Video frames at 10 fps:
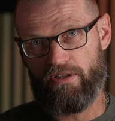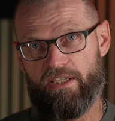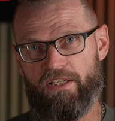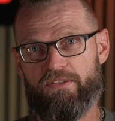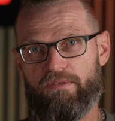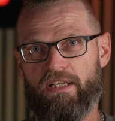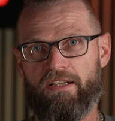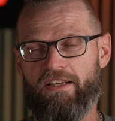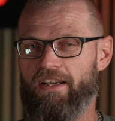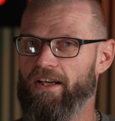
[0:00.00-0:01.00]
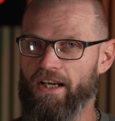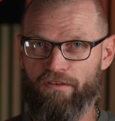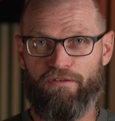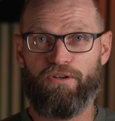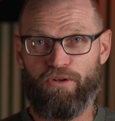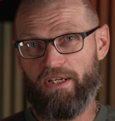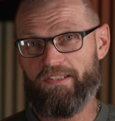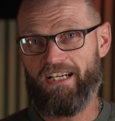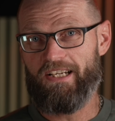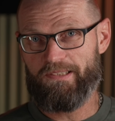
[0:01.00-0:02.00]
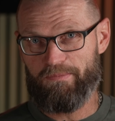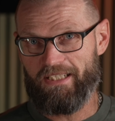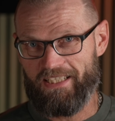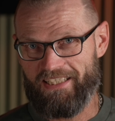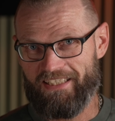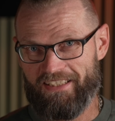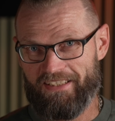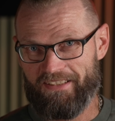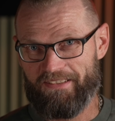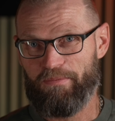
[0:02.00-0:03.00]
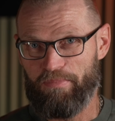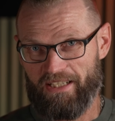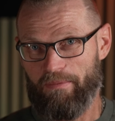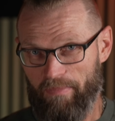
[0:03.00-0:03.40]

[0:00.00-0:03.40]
of kids around, Everyone always asks me to bring the